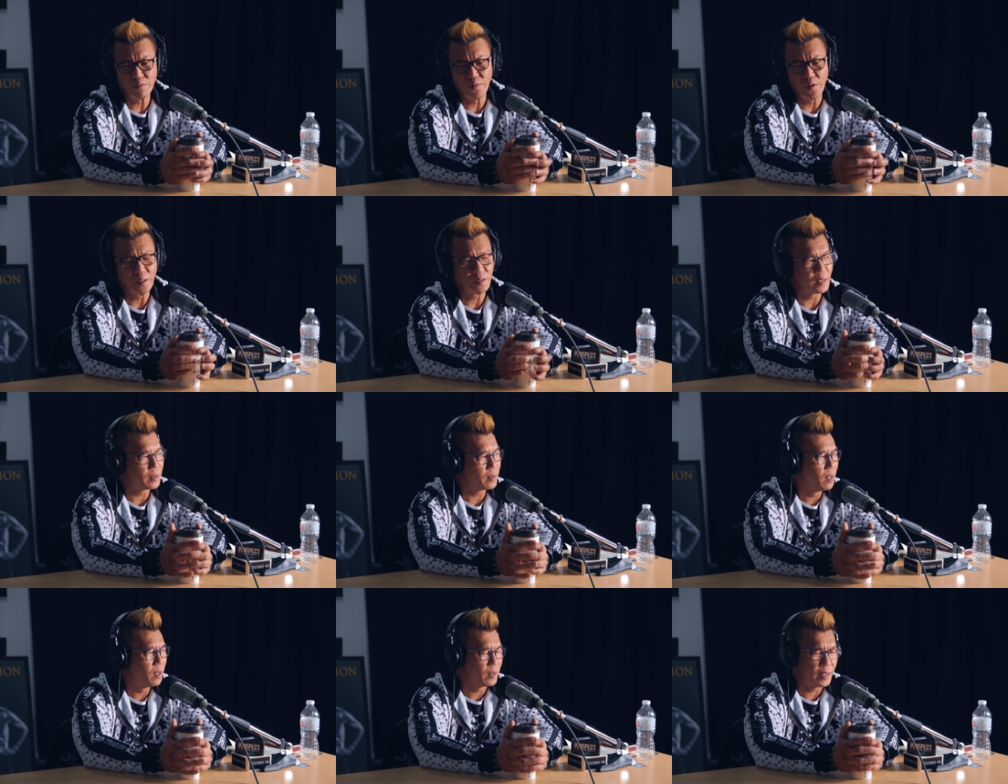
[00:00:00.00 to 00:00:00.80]
got friends that
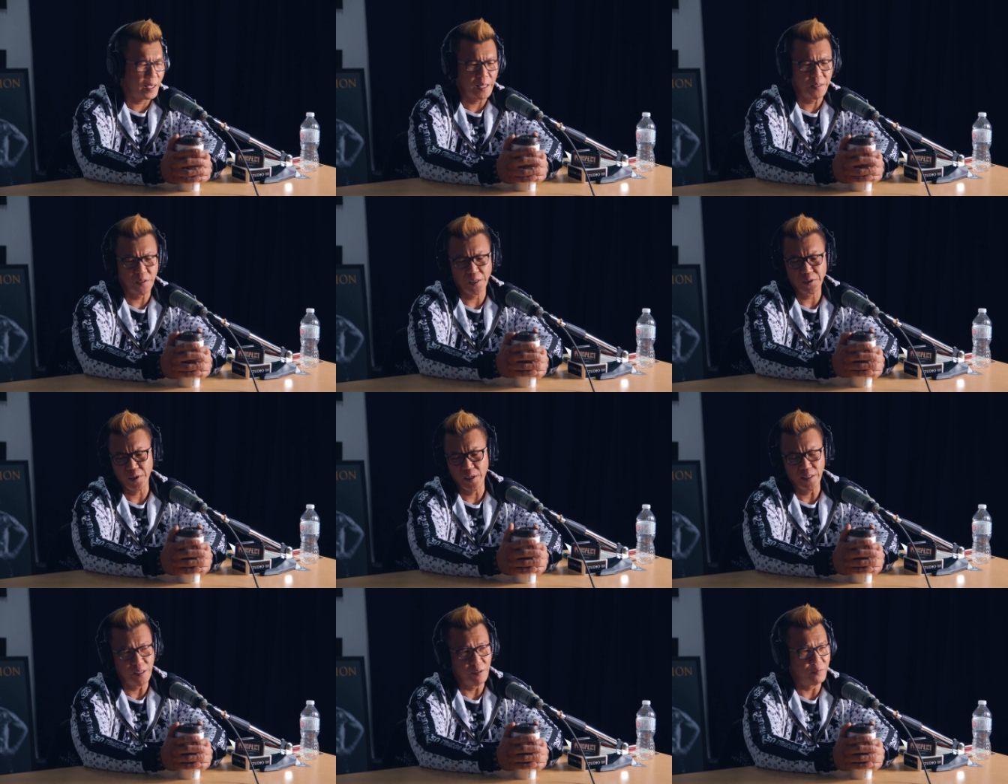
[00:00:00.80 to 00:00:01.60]
can't touch
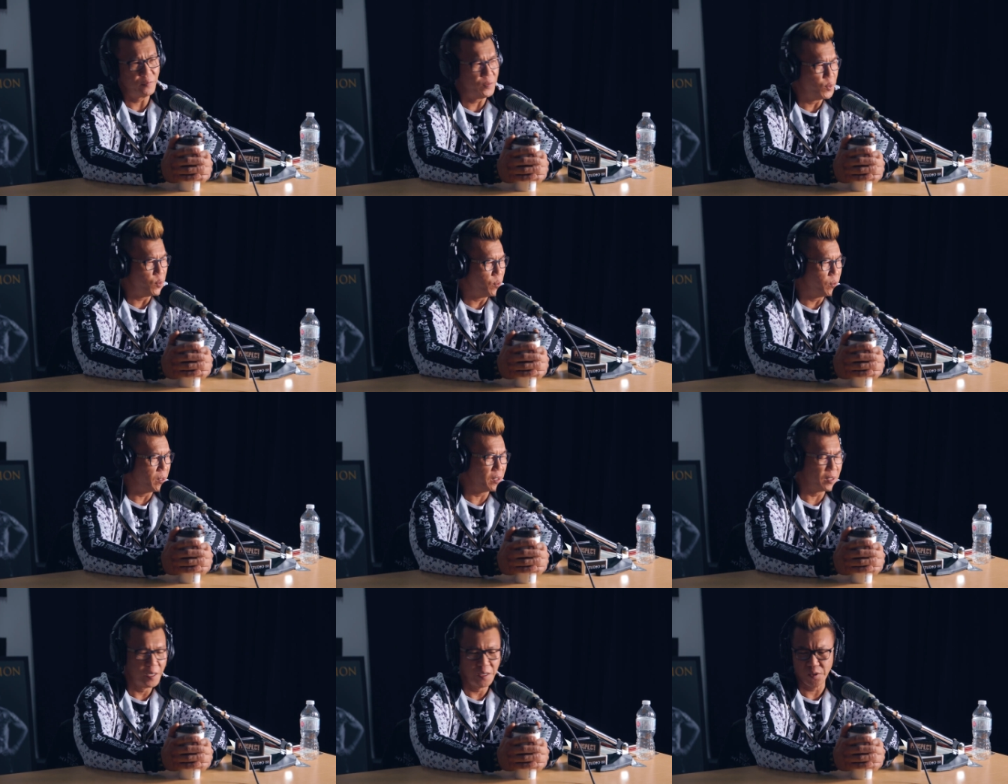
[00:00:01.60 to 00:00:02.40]
Indian food
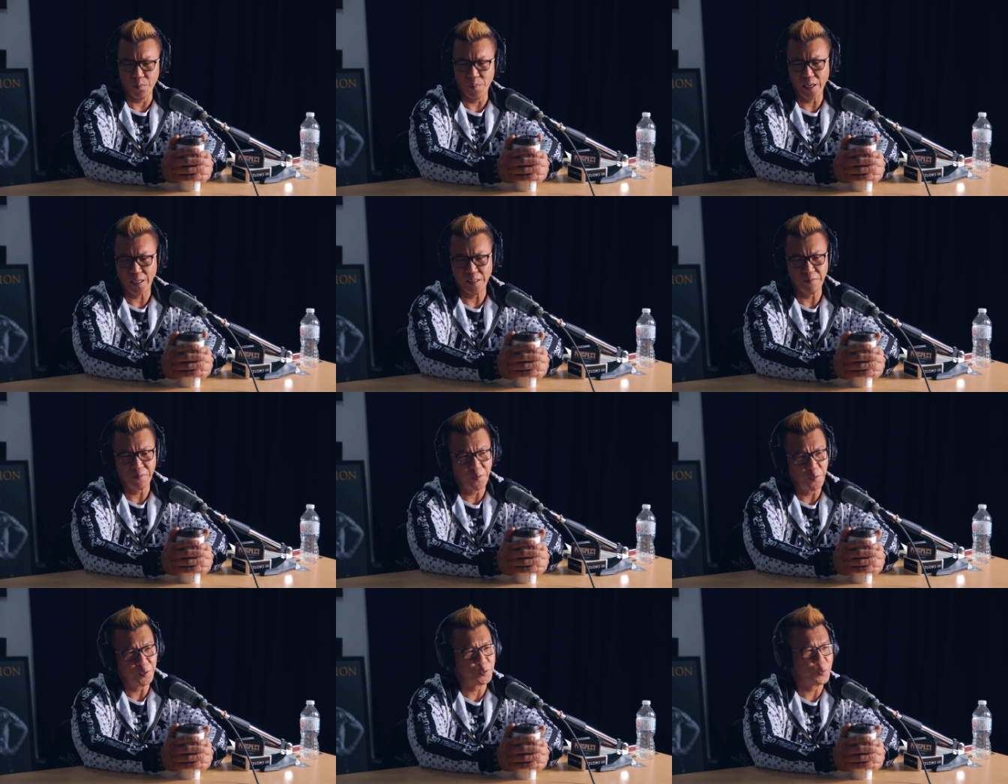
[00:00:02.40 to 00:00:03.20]
or Jamaican
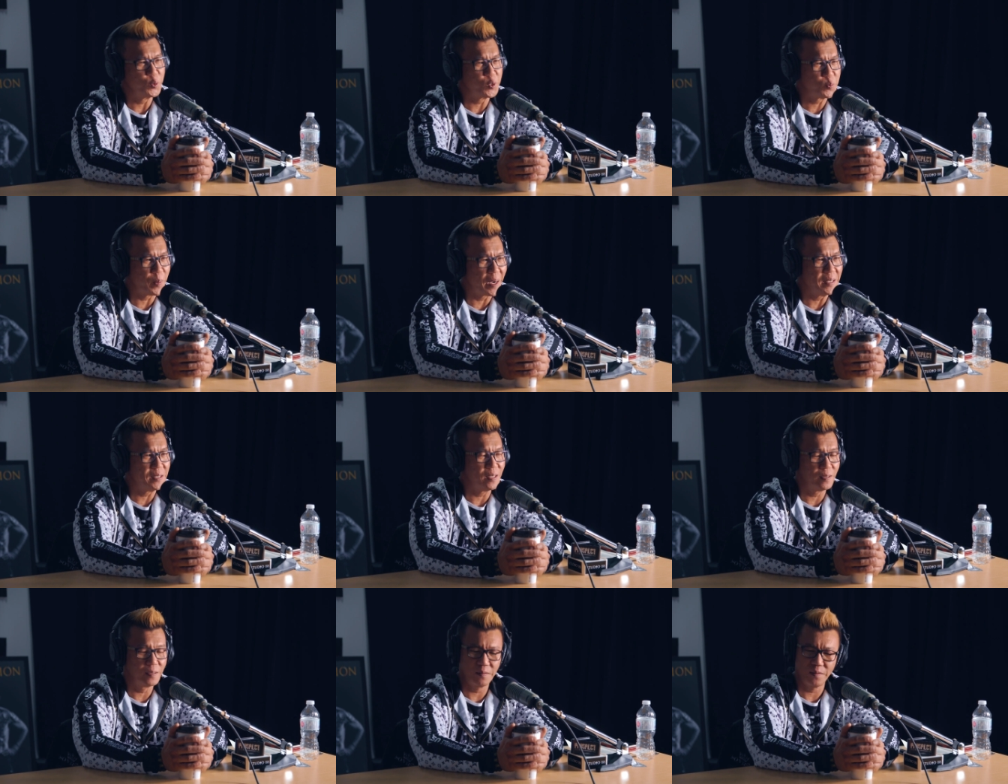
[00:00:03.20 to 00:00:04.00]
food. It's too
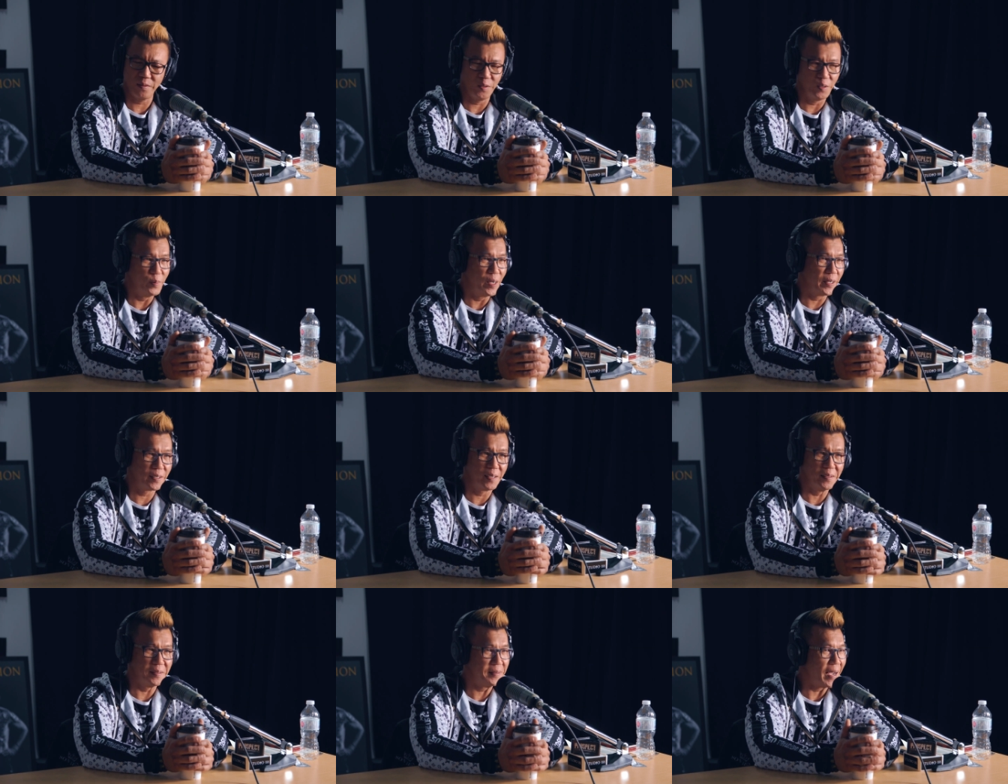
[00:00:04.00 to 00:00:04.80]
spicy. Dude, man,
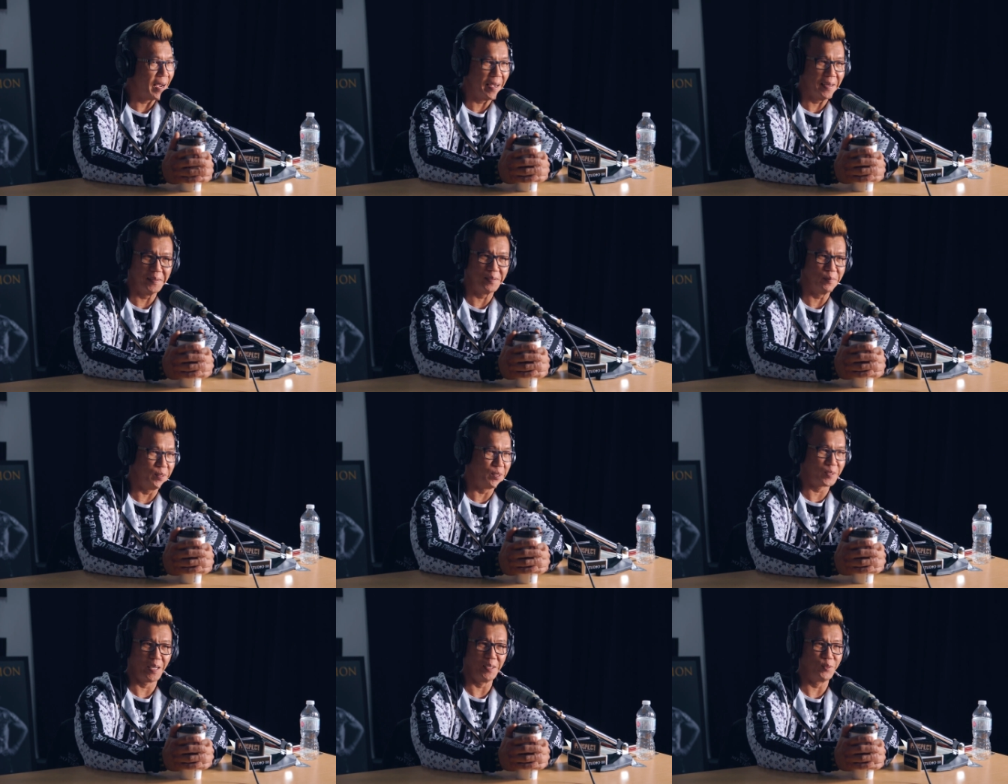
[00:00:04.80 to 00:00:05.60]
you're going to die in some of
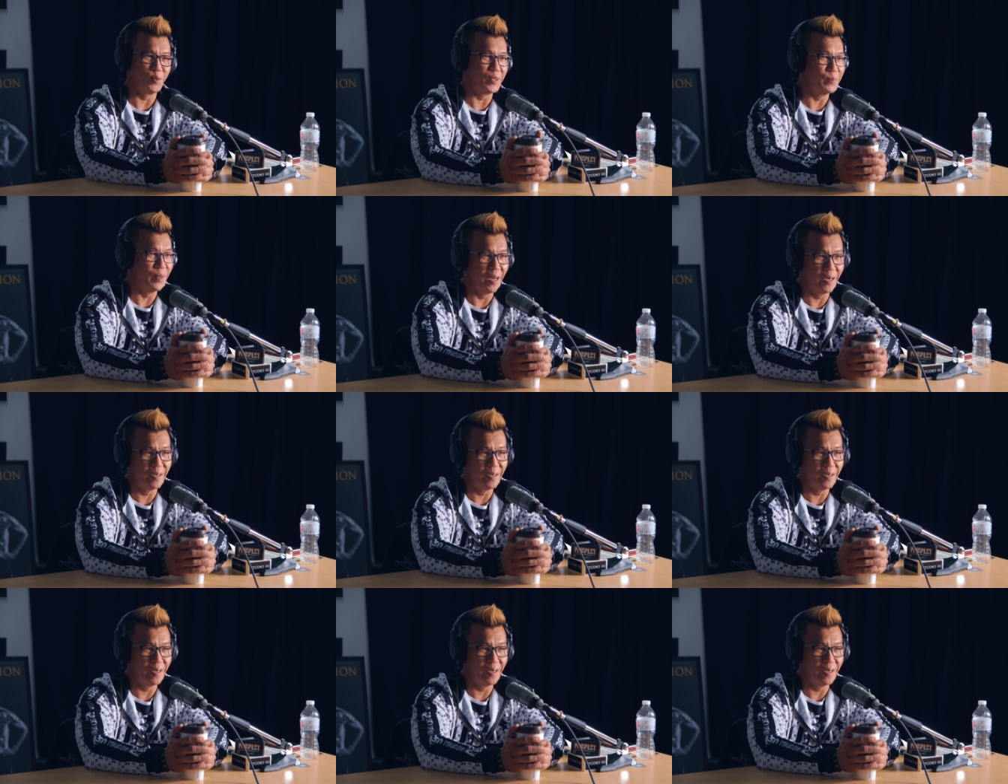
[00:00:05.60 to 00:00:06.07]
these countries, man.